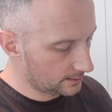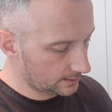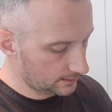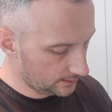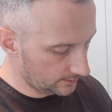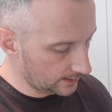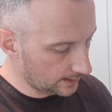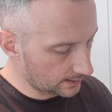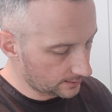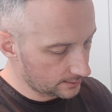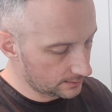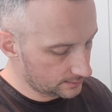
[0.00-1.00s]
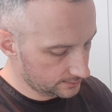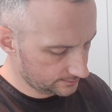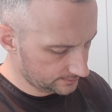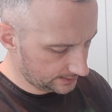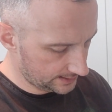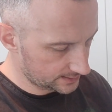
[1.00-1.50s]
There we go.
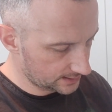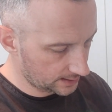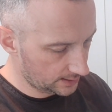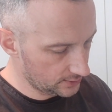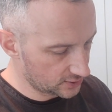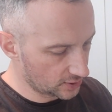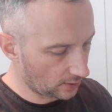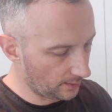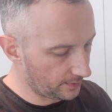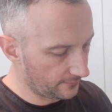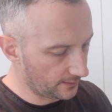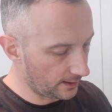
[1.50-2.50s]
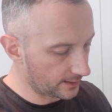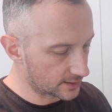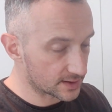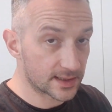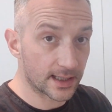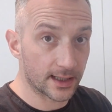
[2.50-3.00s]
That was a huge dollop of lather
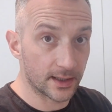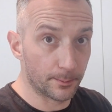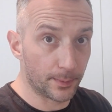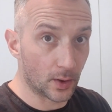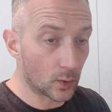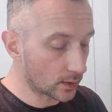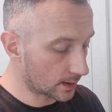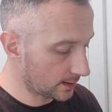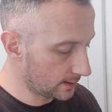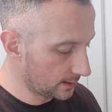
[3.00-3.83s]
just hitting the bowl.